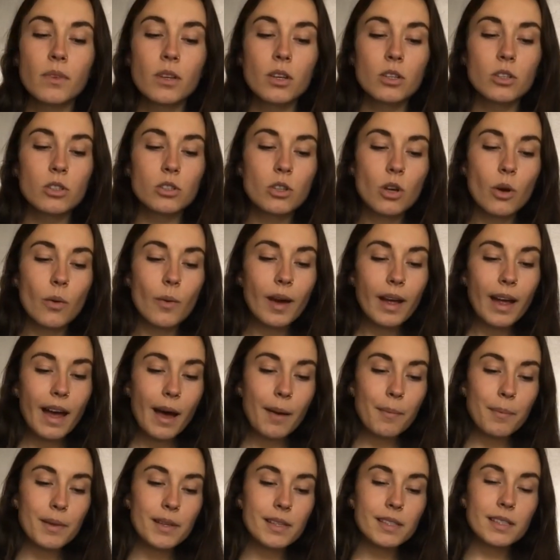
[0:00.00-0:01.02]
So what
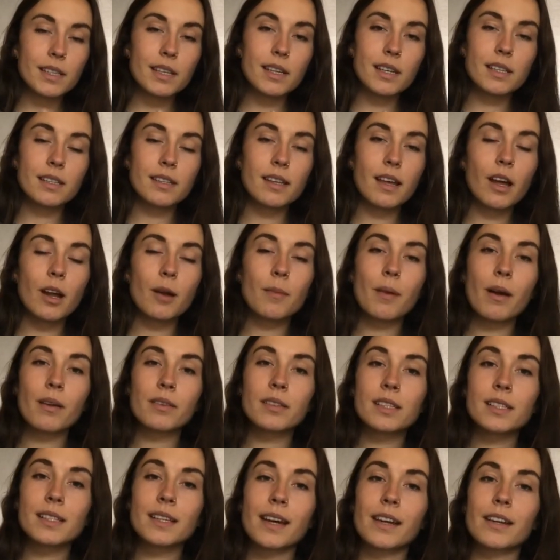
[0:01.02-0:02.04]
happens is that our
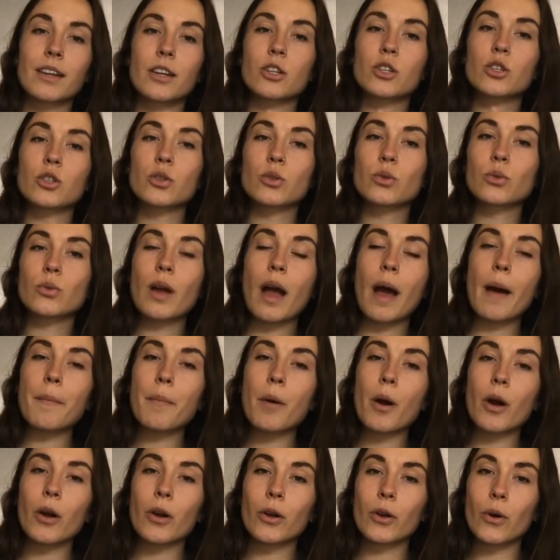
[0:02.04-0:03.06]
mountains kind of trap
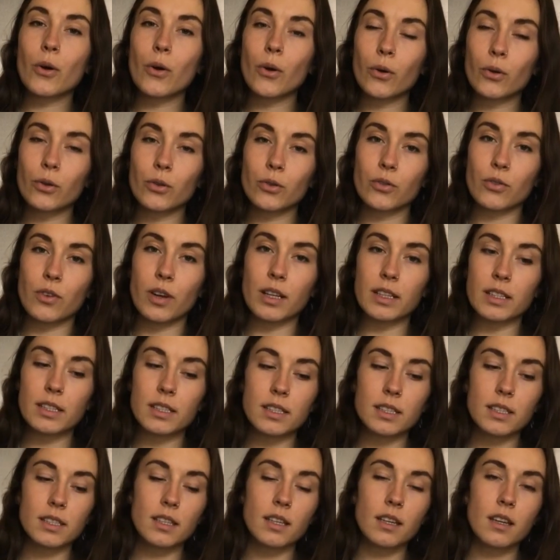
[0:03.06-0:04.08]
our cold
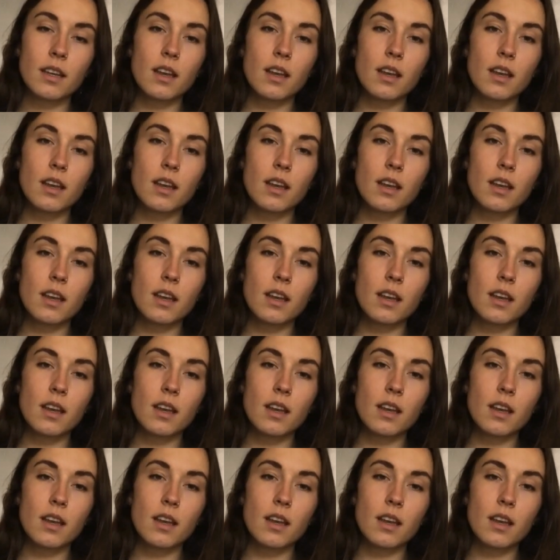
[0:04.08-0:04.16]
fronts.